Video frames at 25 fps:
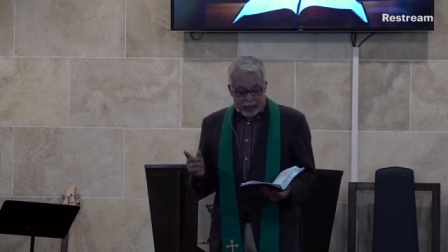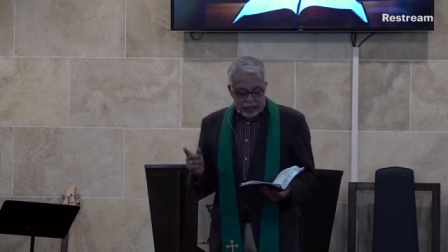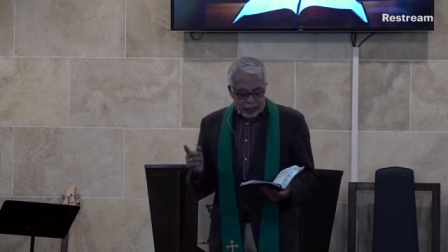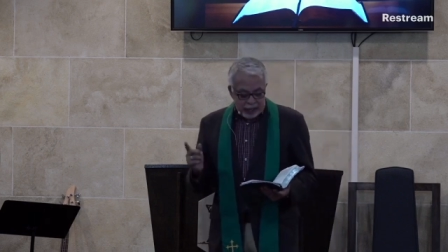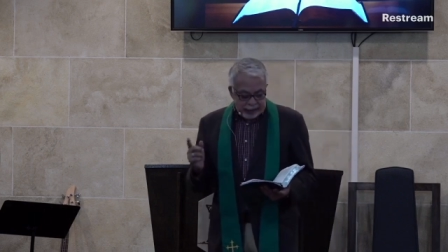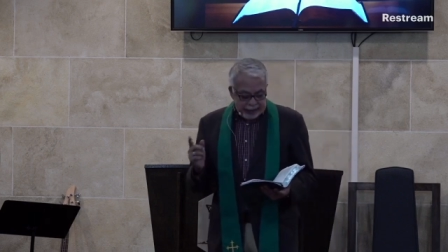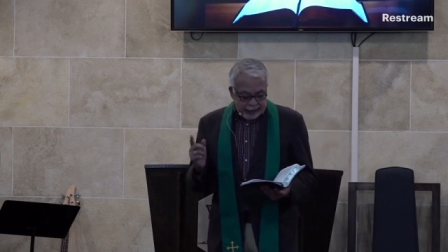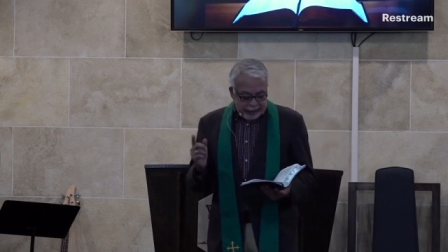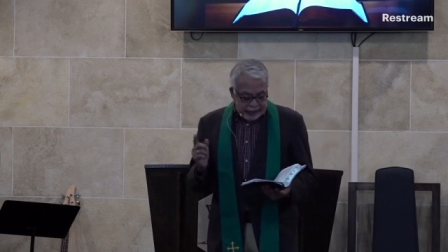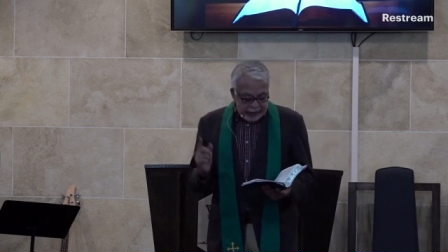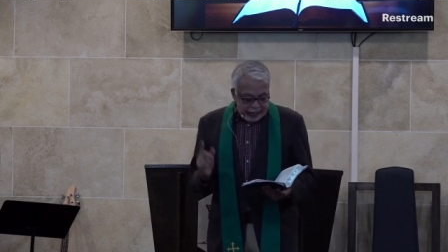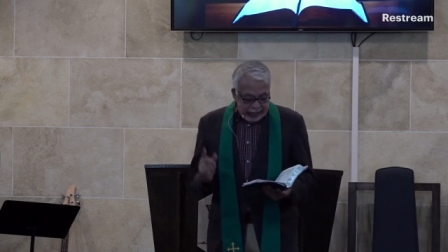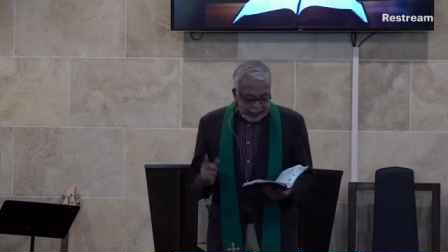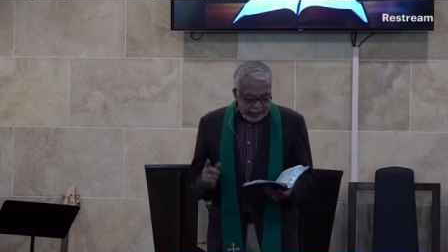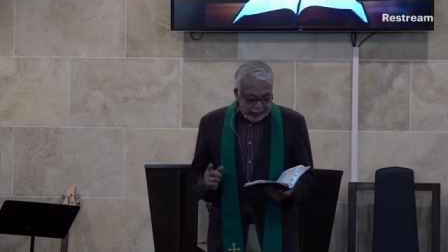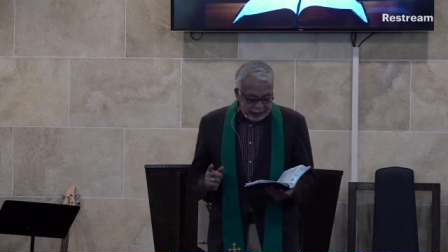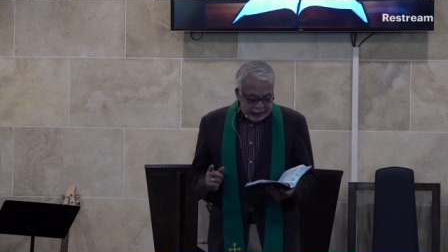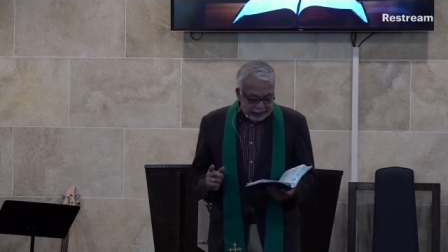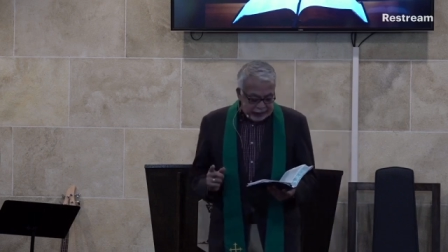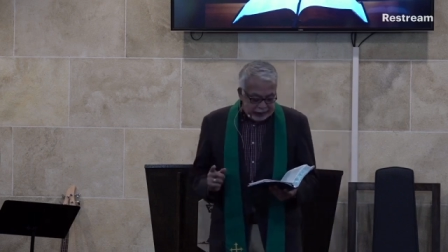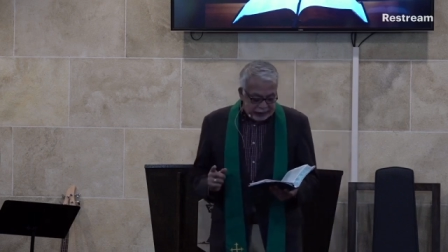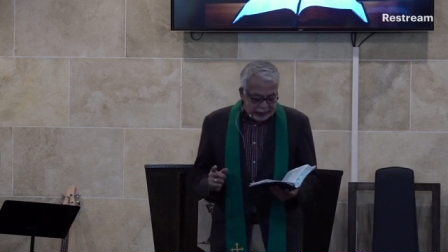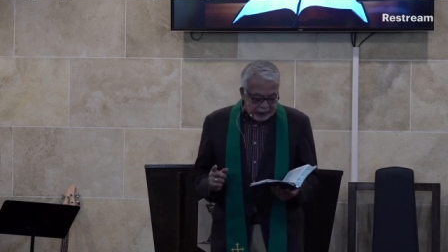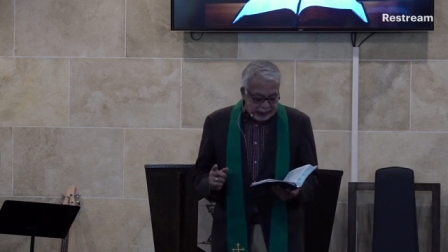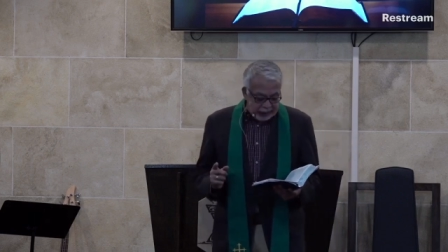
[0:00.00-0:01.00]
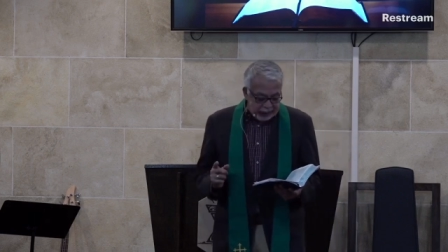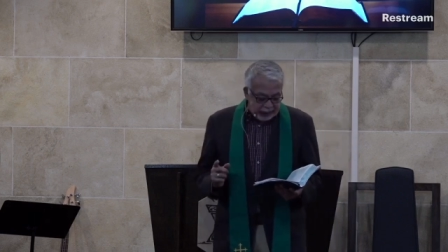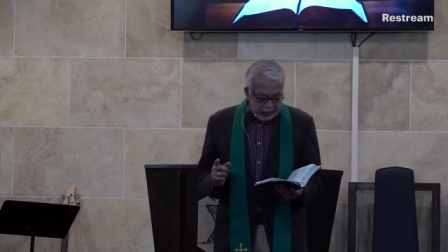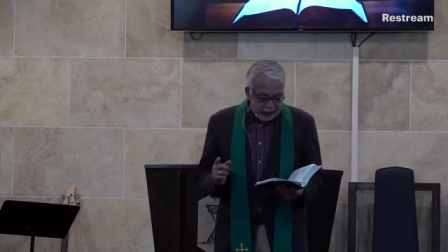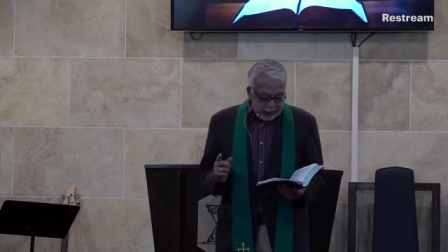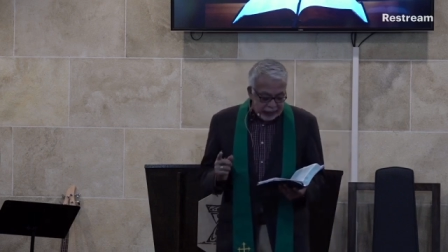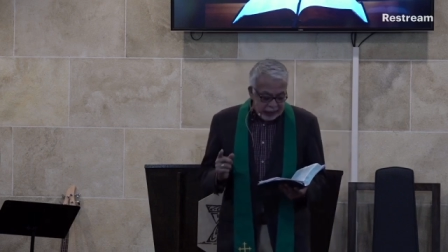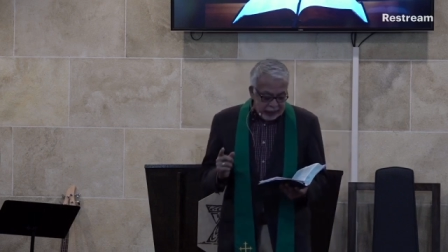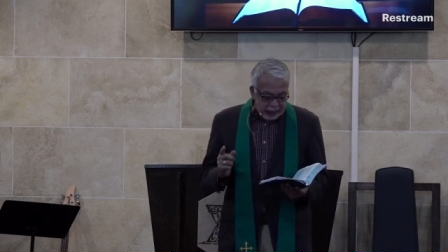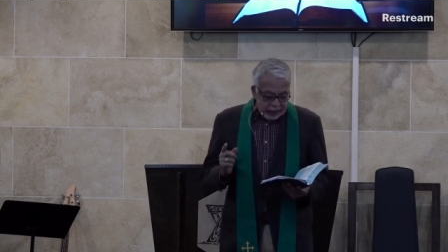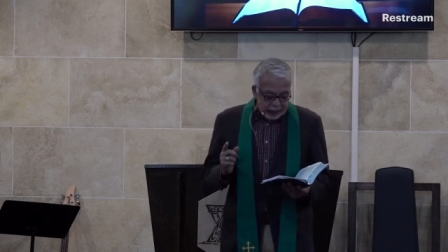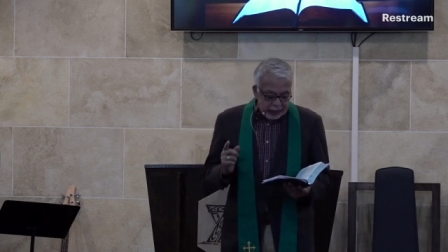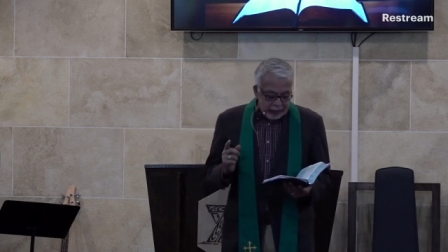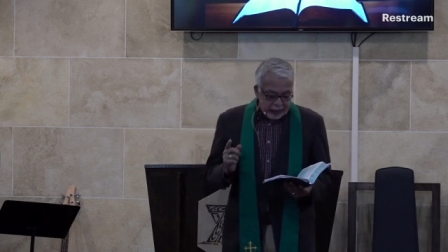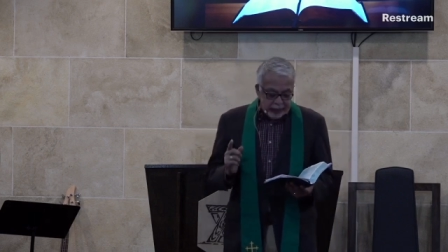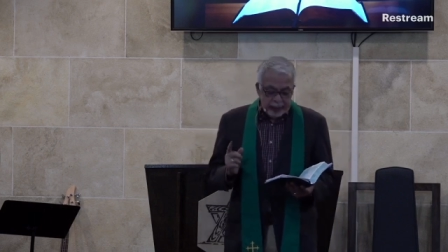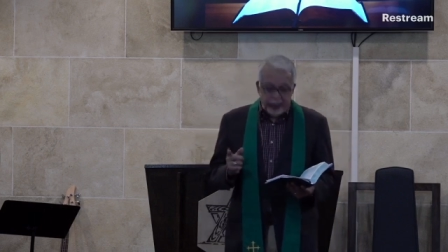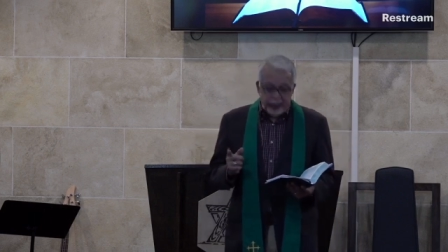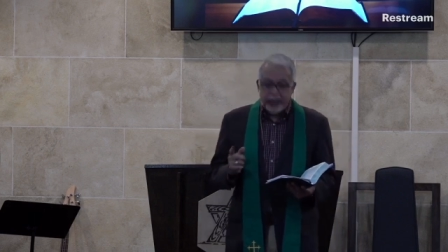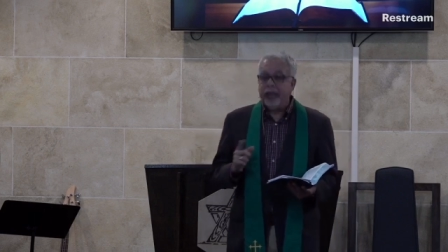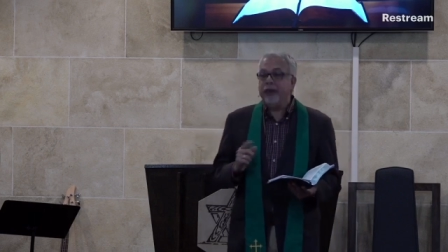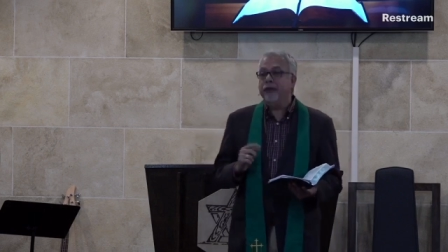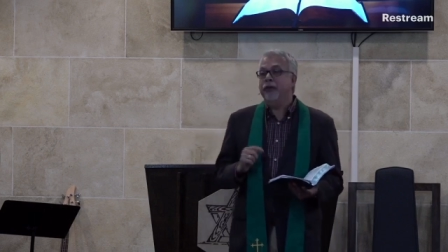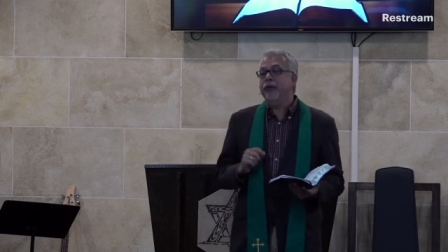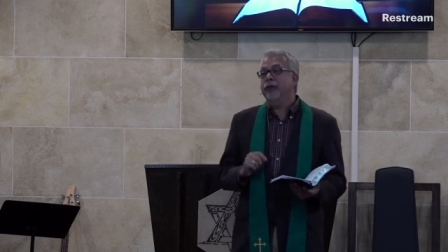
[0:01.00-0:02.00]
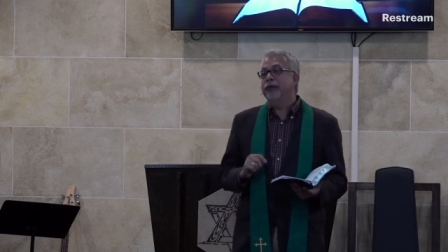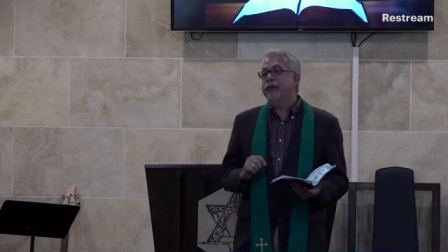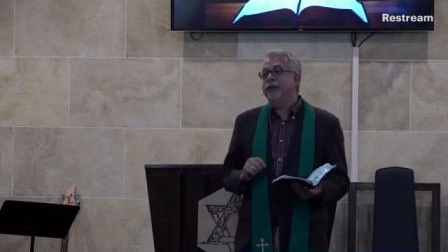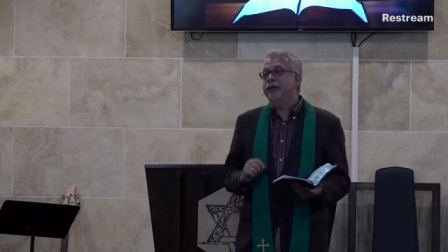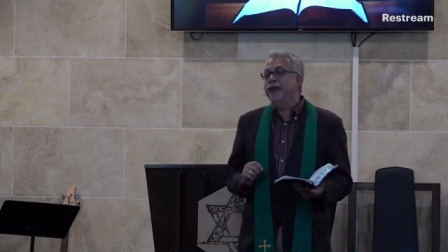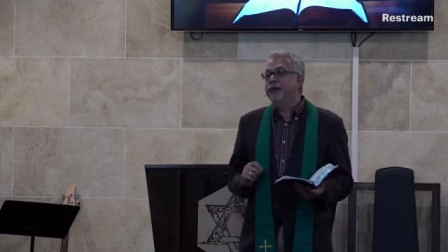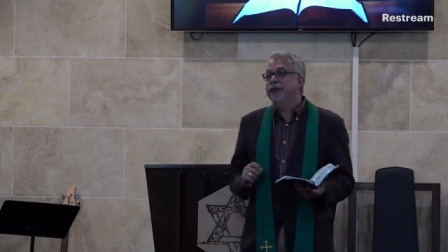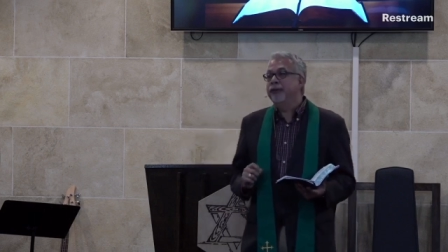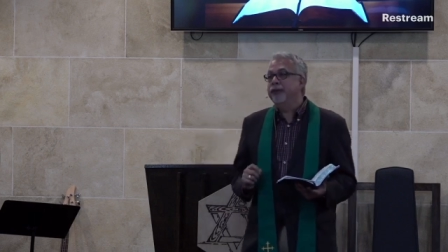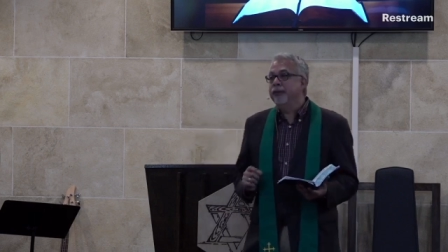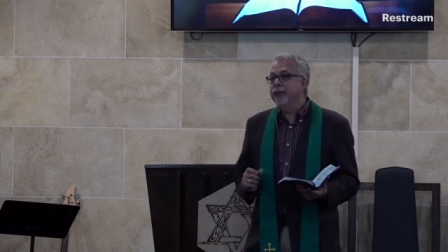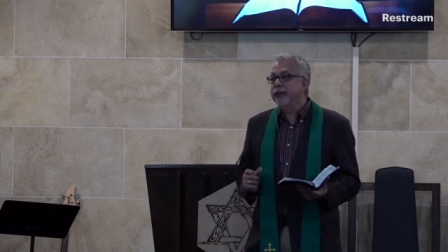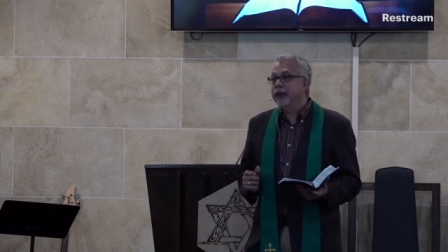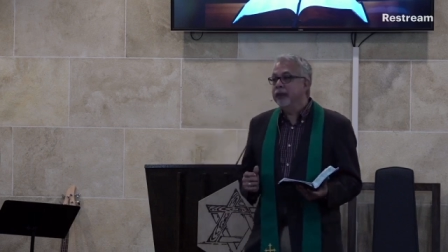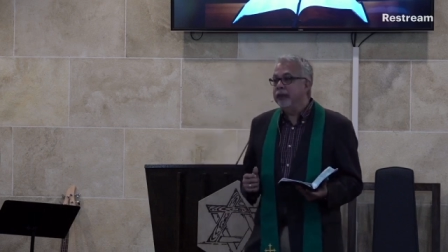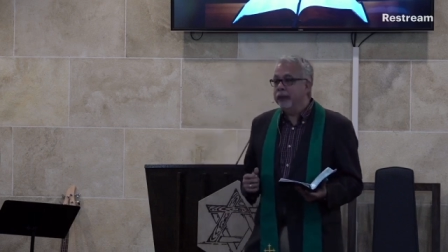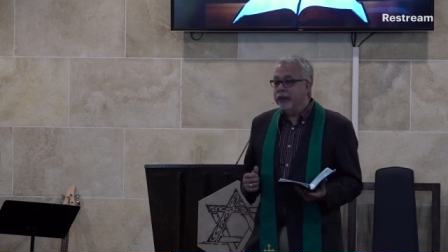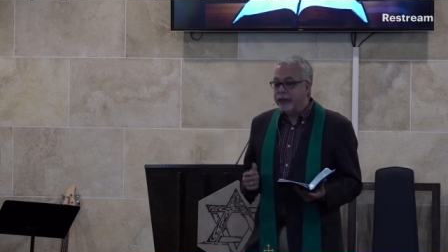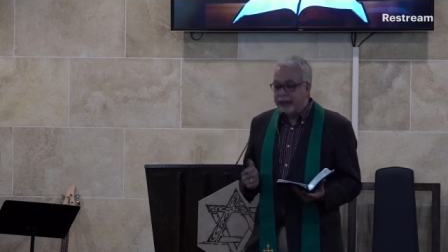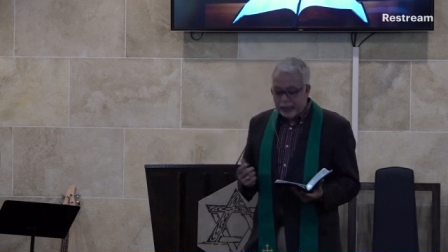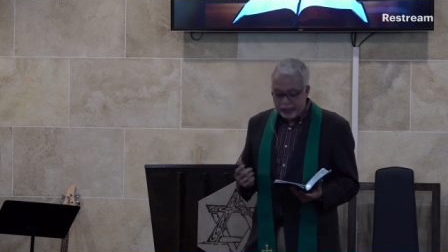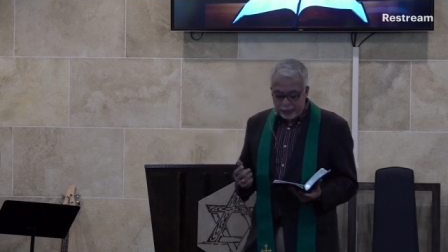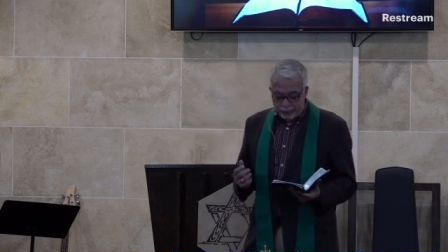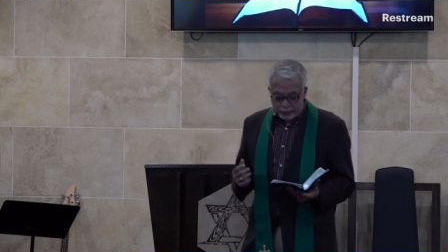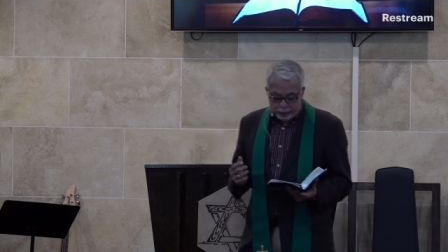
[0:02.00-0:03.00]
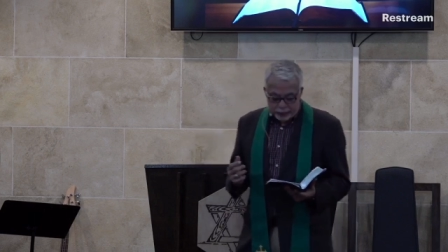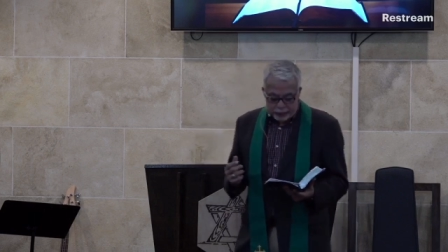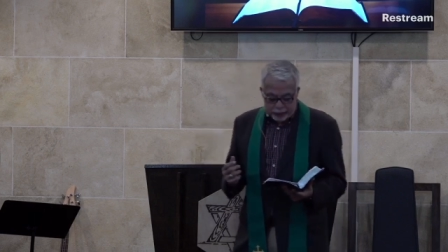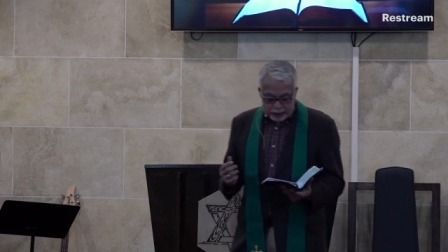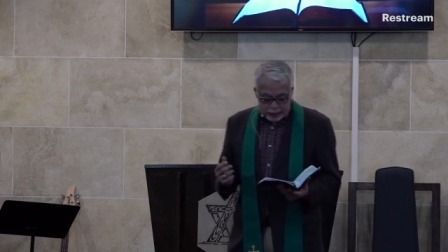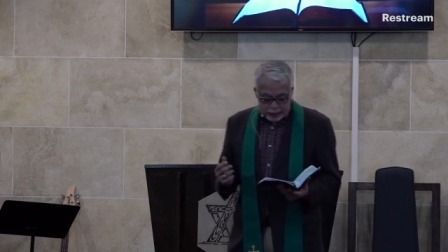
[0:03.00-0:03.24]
against the devil. The devil.